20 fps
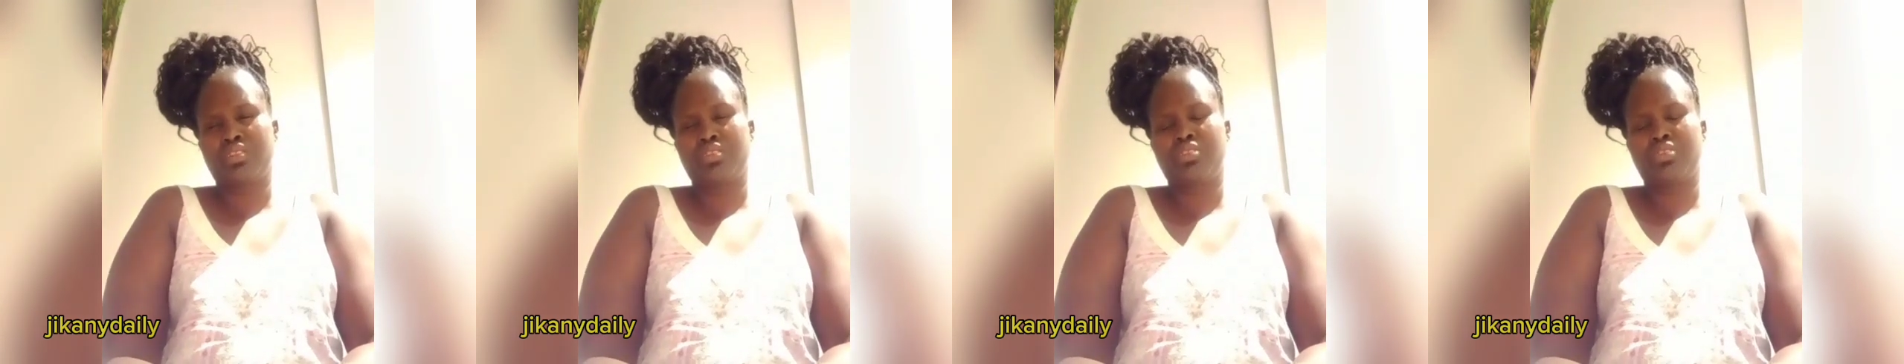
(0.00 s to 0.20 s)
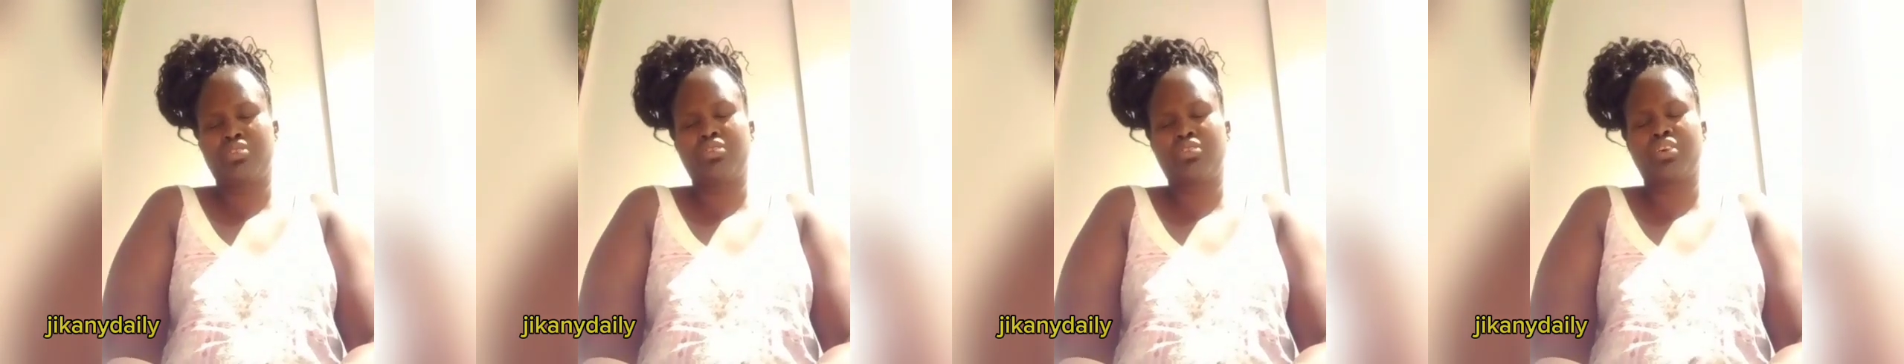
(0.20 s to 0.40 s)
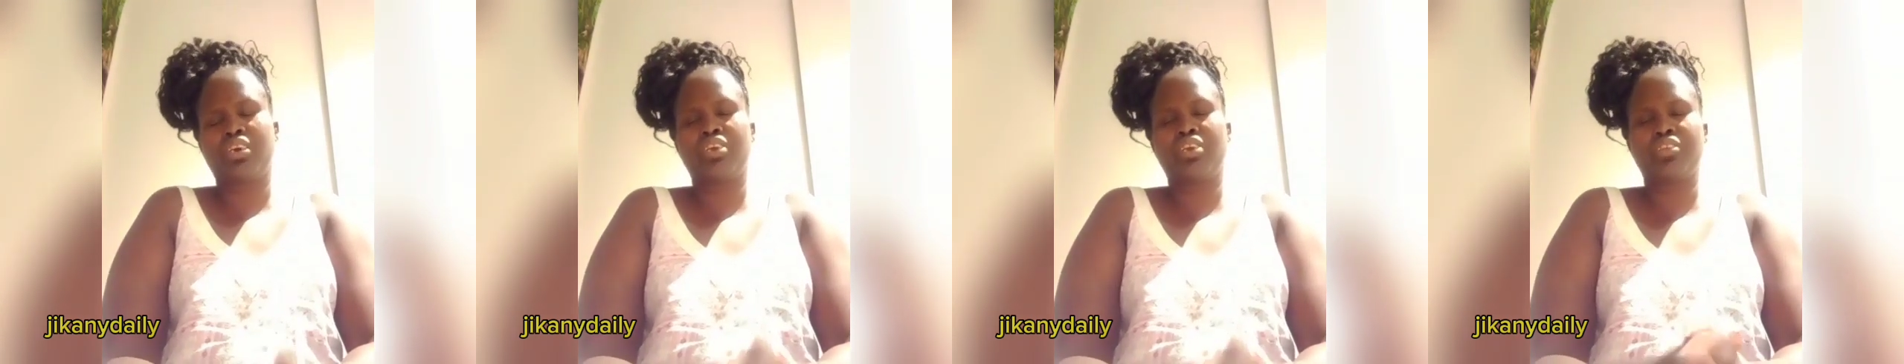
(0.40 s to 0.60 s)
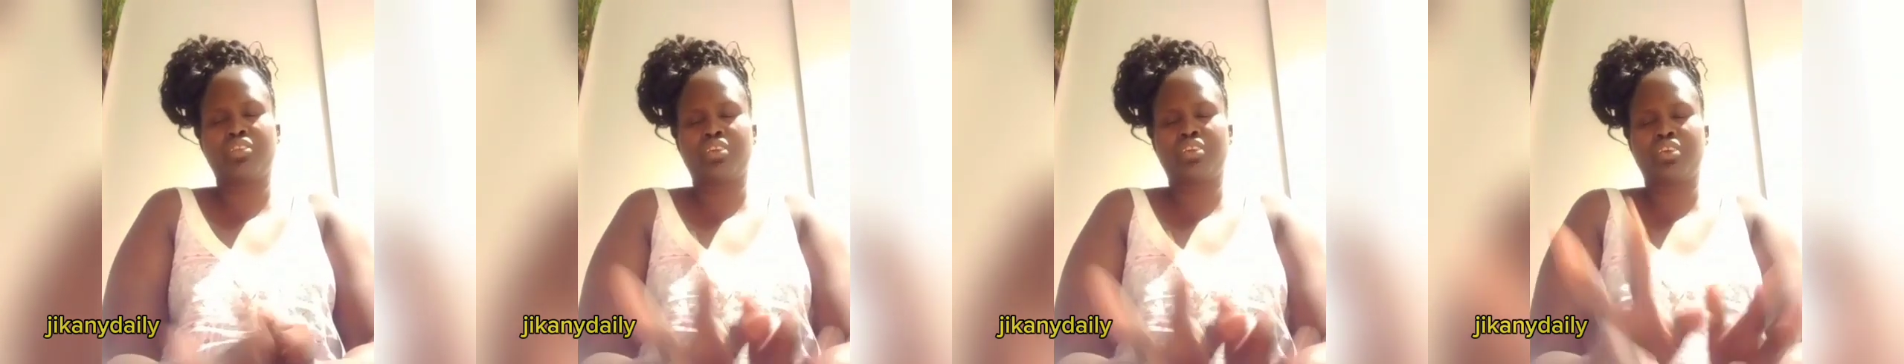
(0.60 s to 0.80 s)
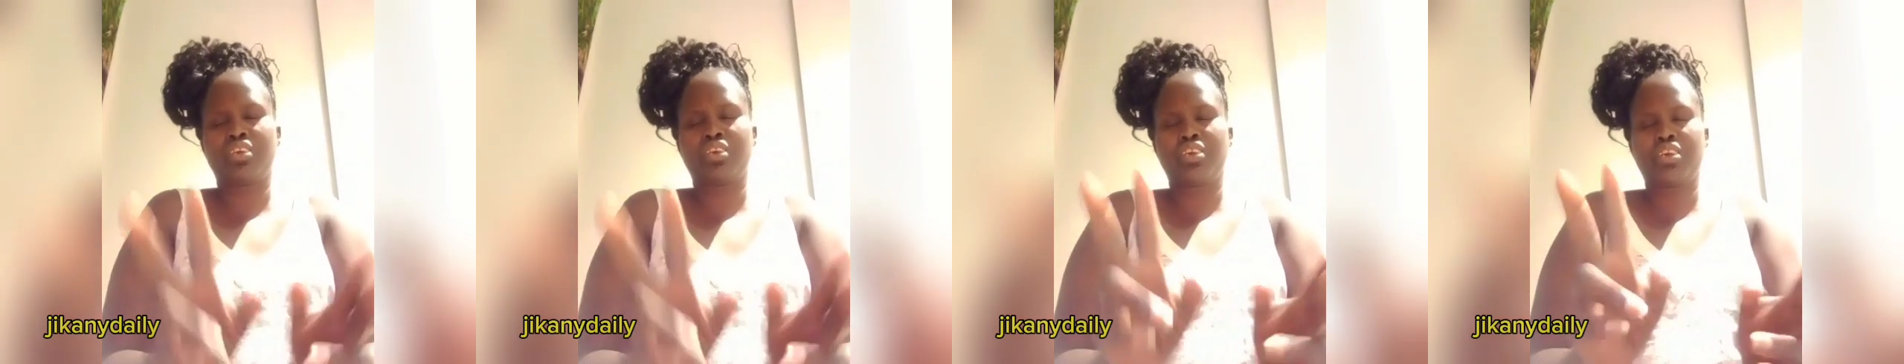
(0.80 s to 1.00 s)
So
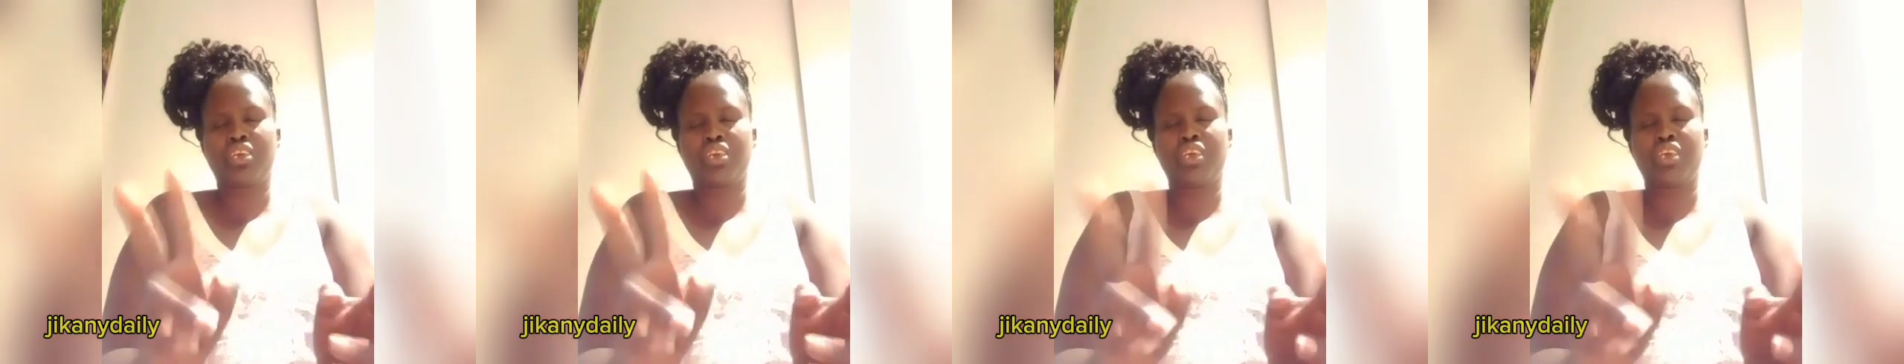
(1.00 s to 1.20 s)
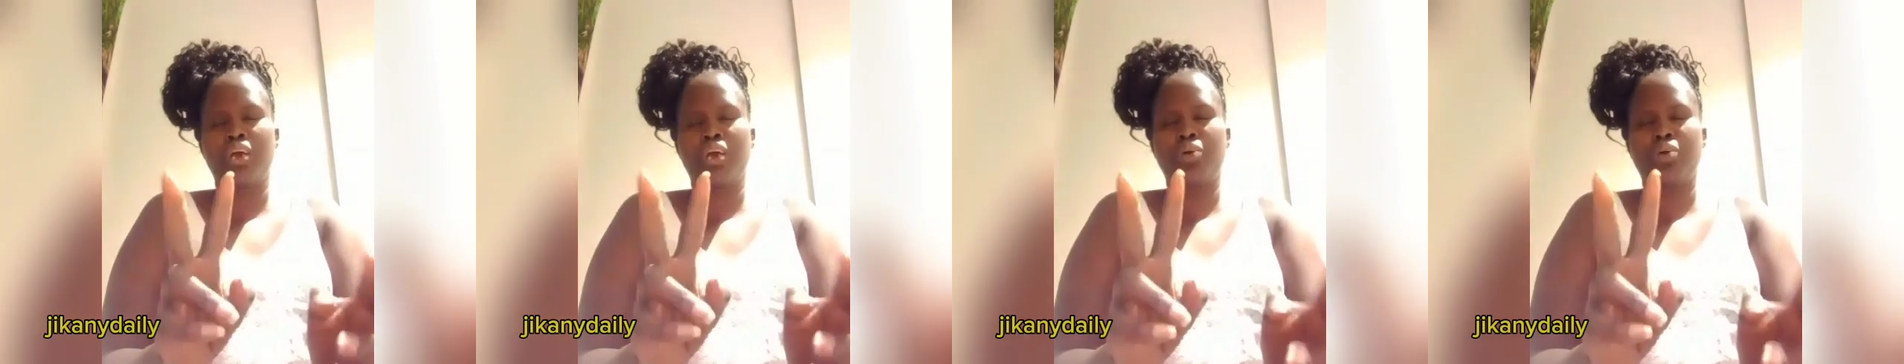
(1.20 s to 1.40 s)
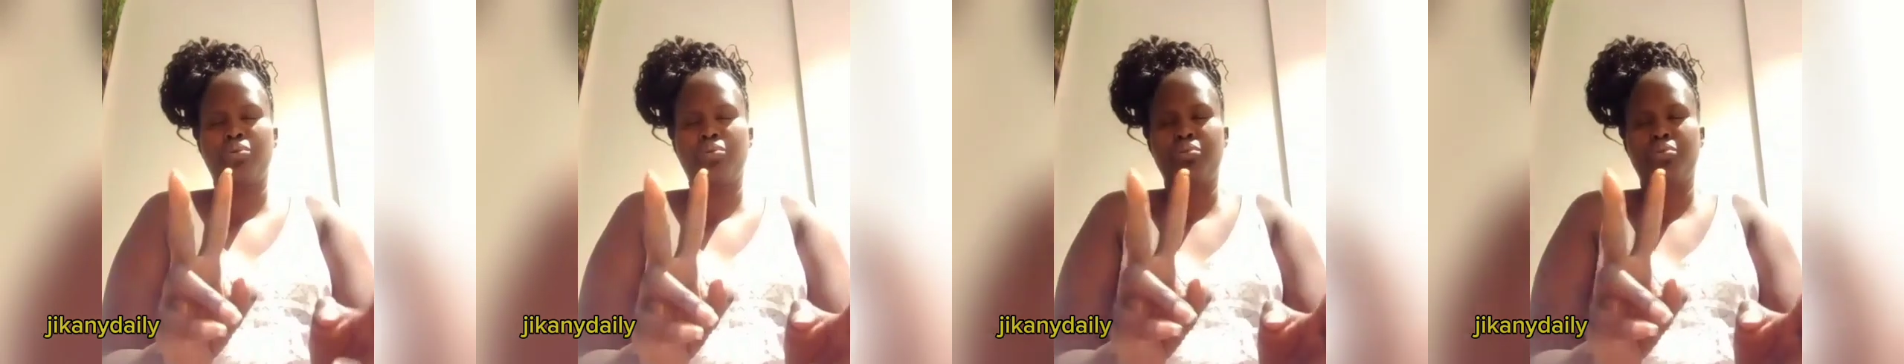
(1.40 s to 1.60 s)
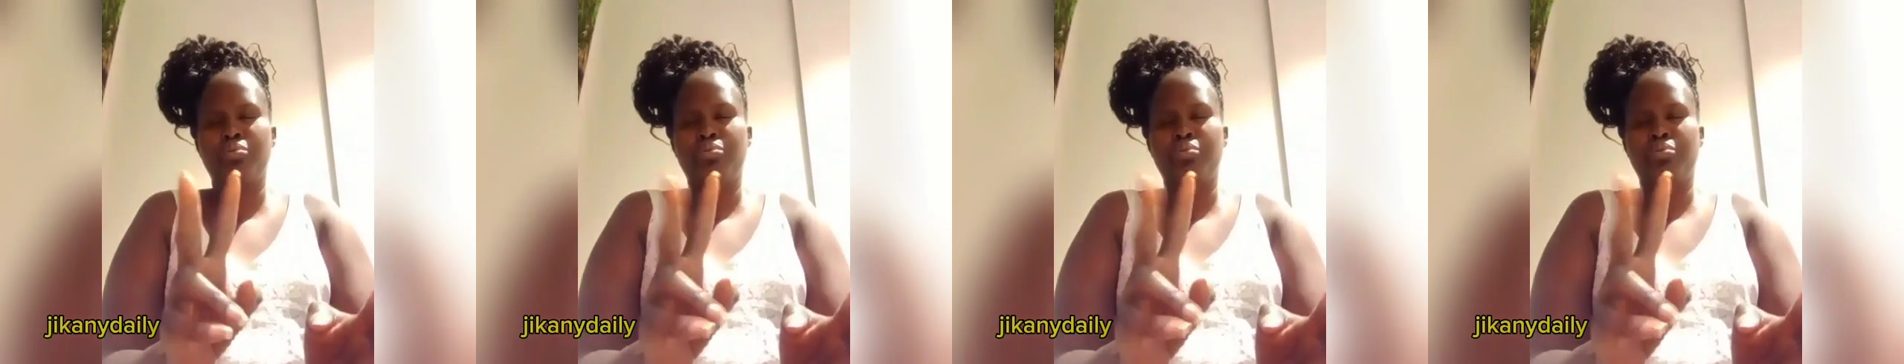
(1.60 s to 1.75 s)
can Yahoo